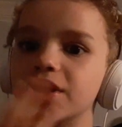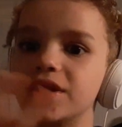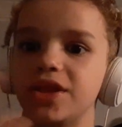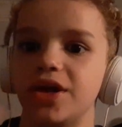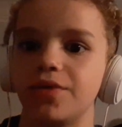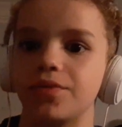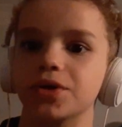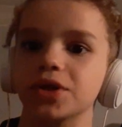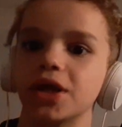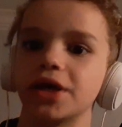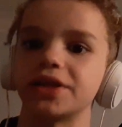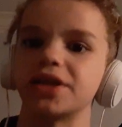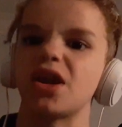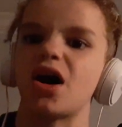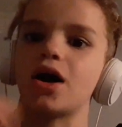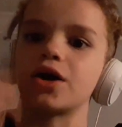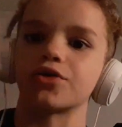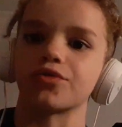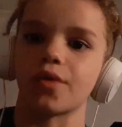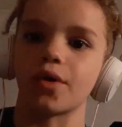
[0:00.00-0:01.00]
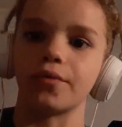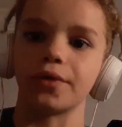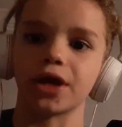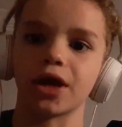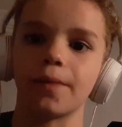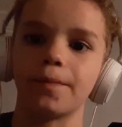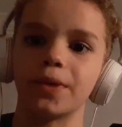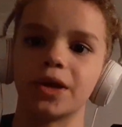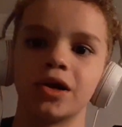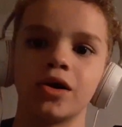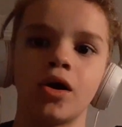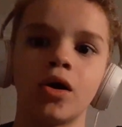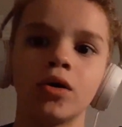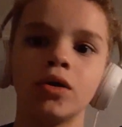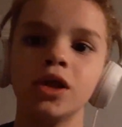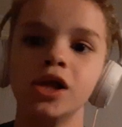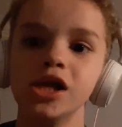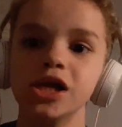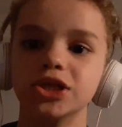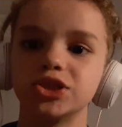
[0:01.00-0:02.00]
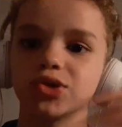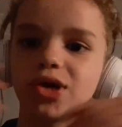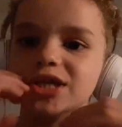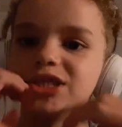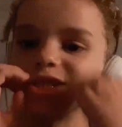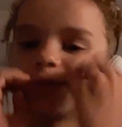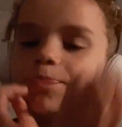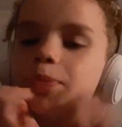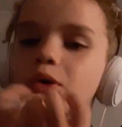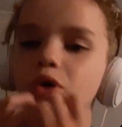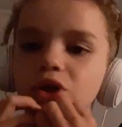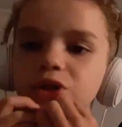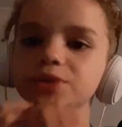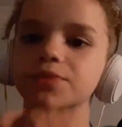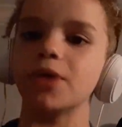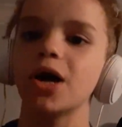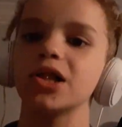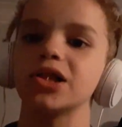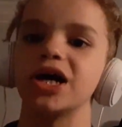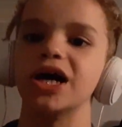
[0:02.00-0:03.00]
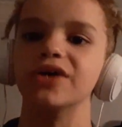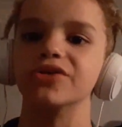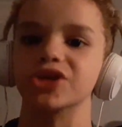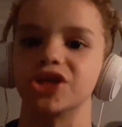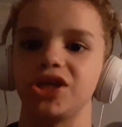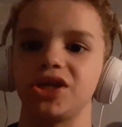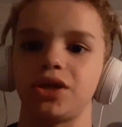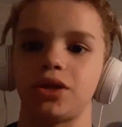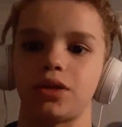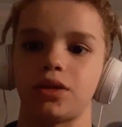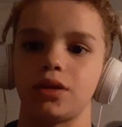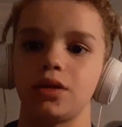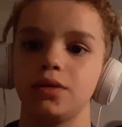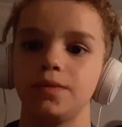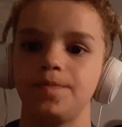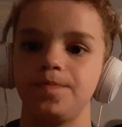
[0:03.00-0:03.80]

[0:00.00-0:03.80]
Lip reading: and they were like not growing up at all. So I just pulled them all out again.